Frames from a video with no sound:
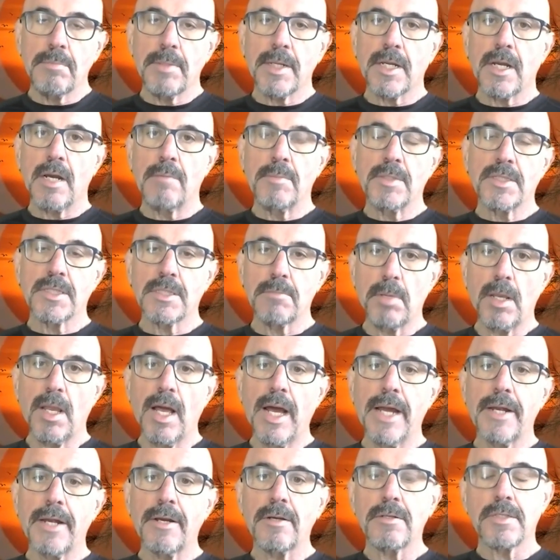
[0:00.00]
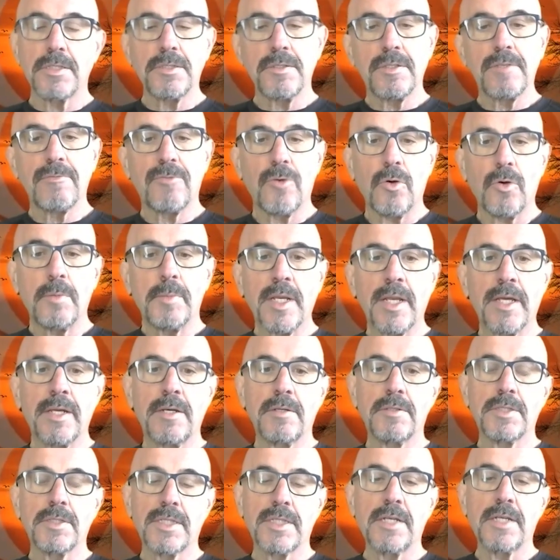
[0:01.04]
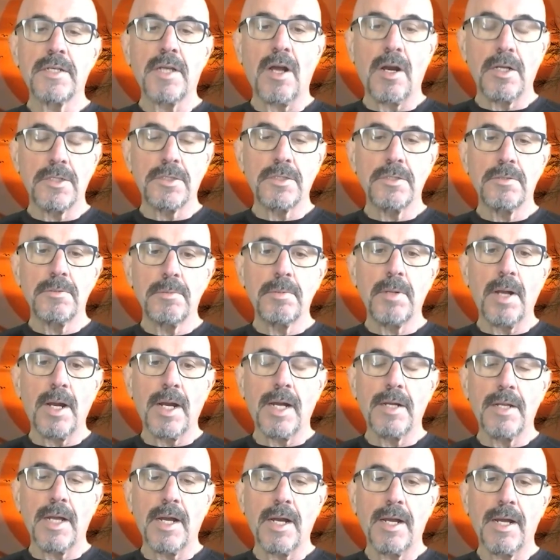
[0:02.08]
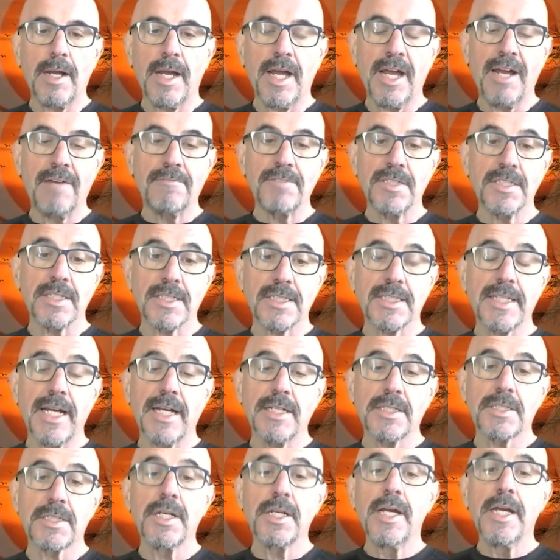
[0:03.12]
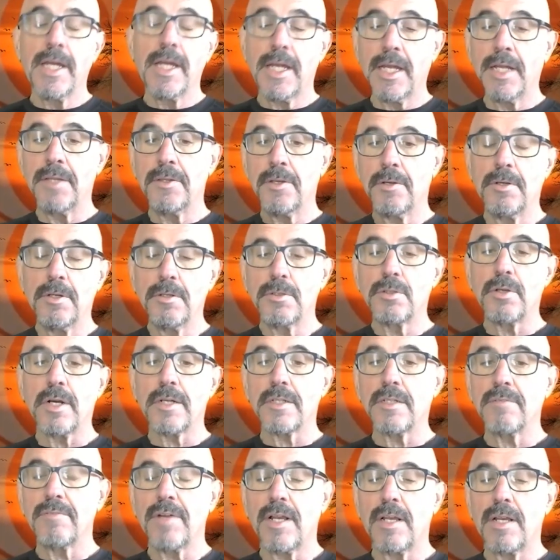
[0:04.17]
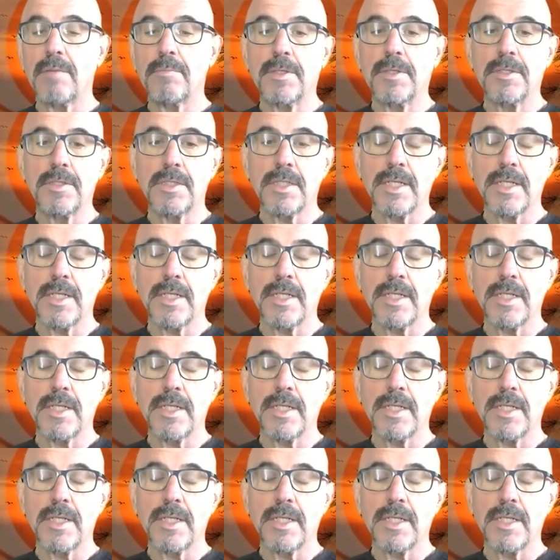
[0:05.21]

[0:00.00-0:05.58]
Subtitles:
become a supplier to the formulators that do have success in their new drug development